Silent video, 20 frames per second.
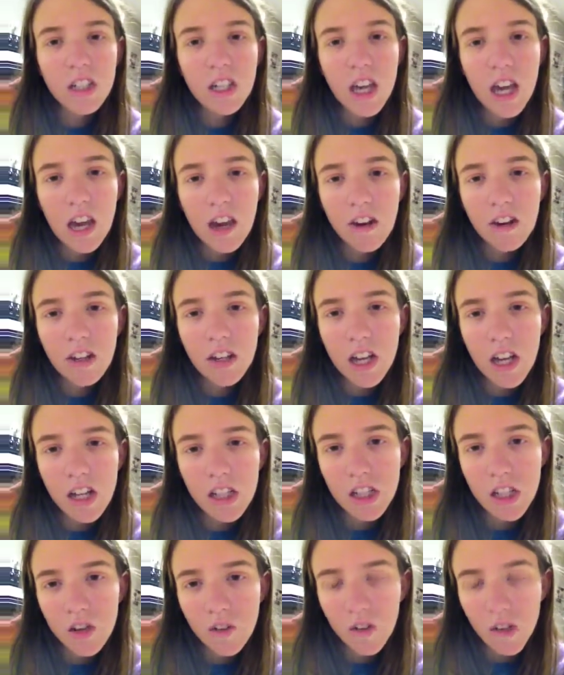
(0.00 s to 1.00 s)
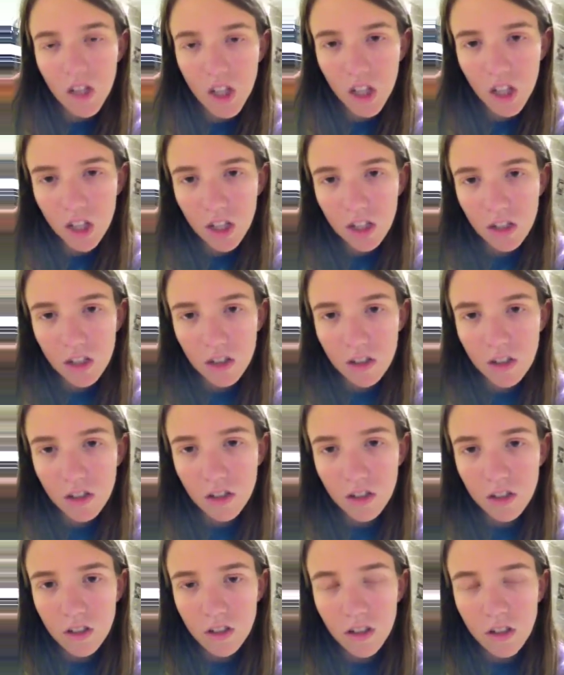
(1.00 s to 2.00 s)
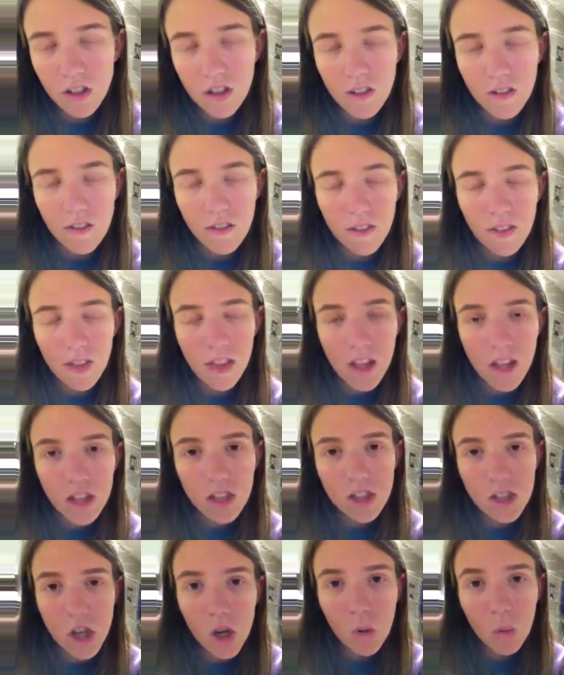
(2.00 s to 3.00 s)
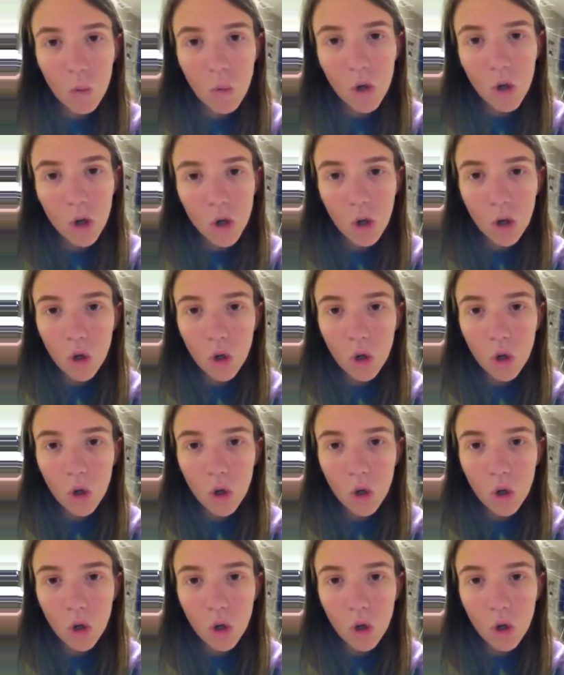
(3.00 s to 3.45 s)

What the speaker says: Karen, and Tiffany. So, woo!